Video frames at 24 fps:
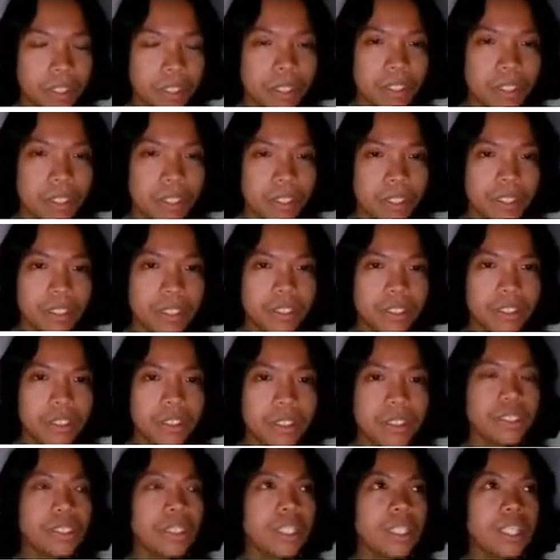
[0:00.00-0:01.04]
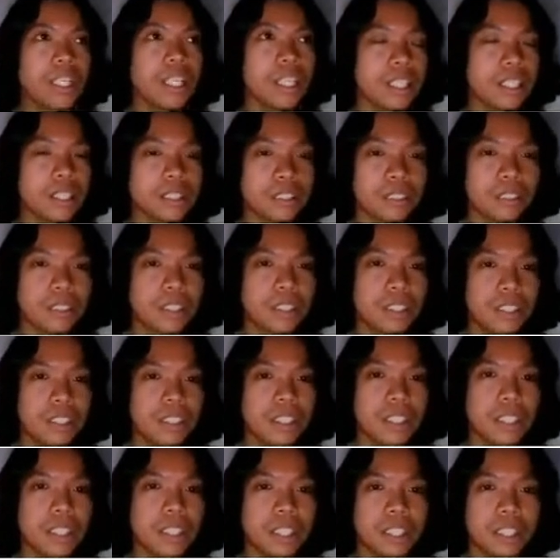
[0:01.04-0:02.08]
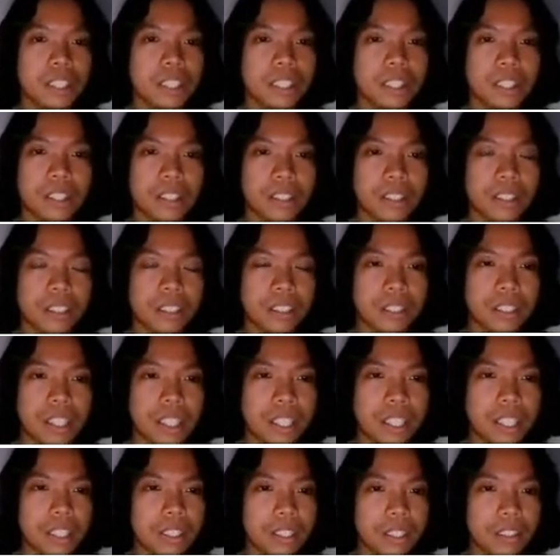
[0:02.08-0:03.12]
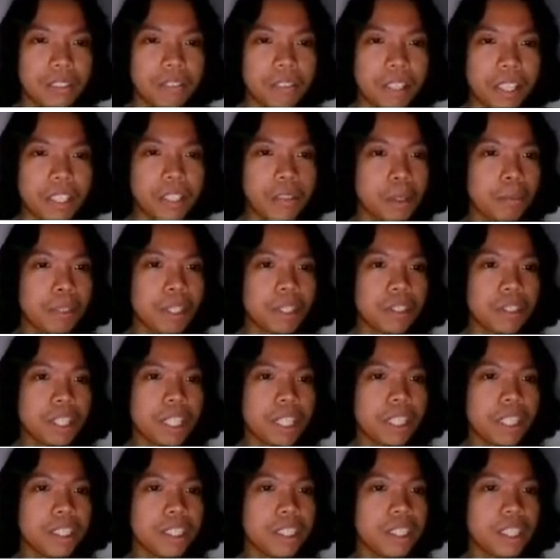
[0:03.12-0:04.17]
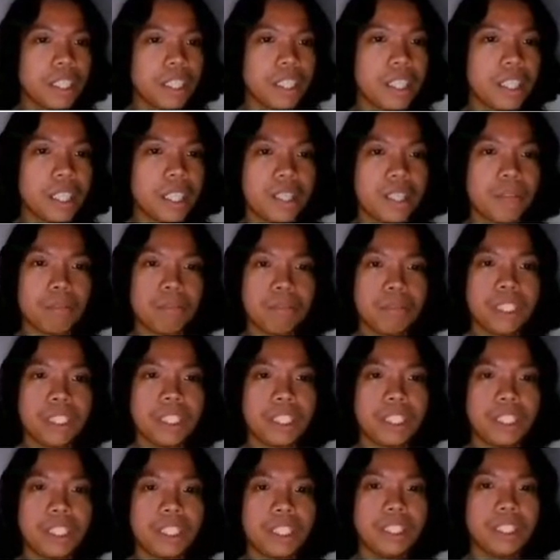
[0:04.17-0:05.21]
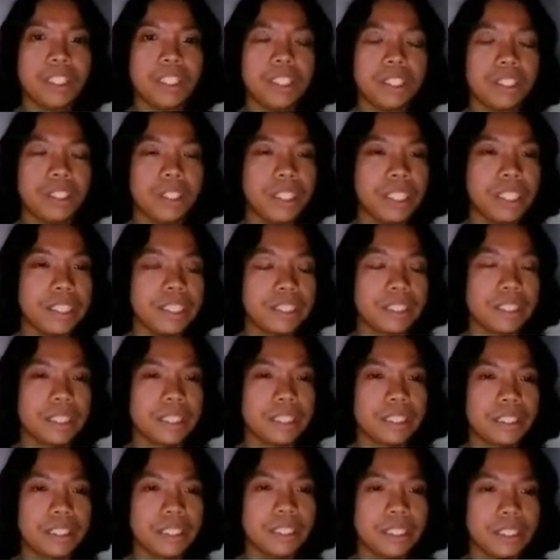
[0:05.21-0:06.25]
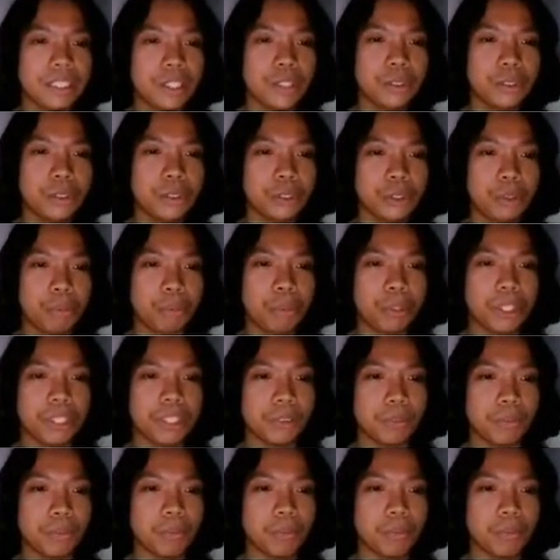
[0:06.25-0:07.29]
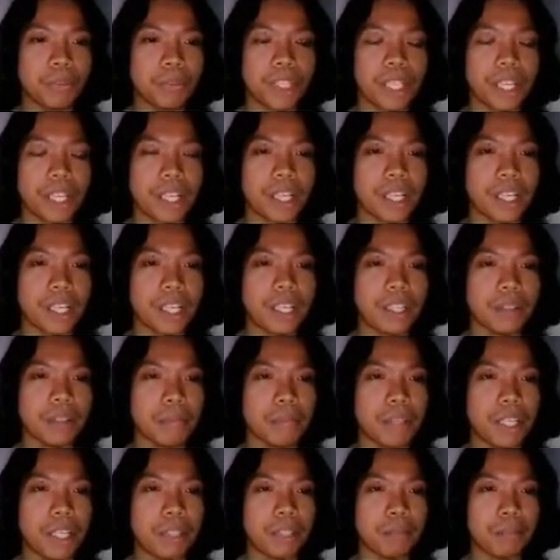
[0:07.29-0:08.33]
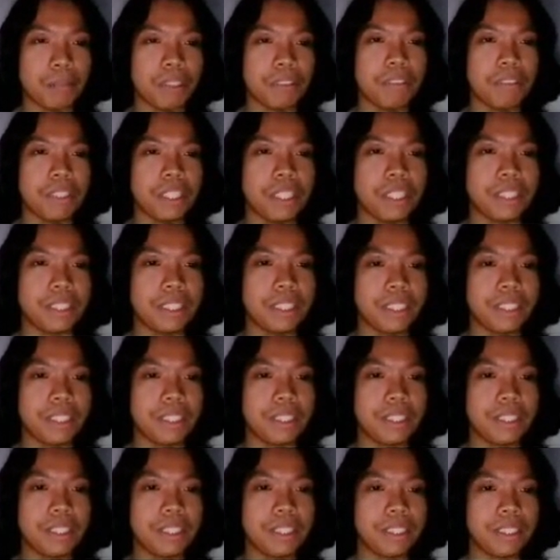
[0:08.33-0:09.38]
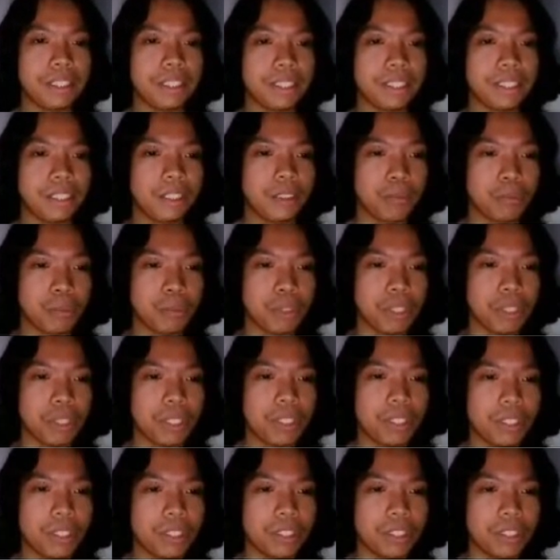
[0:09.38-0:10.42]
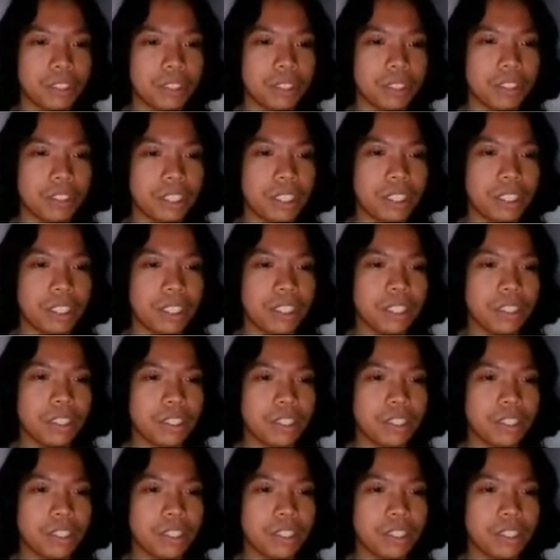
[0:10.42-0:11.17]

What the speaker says: if I remember correctly, M3 instances don't support IPv6. So the choice, so you should change the instance type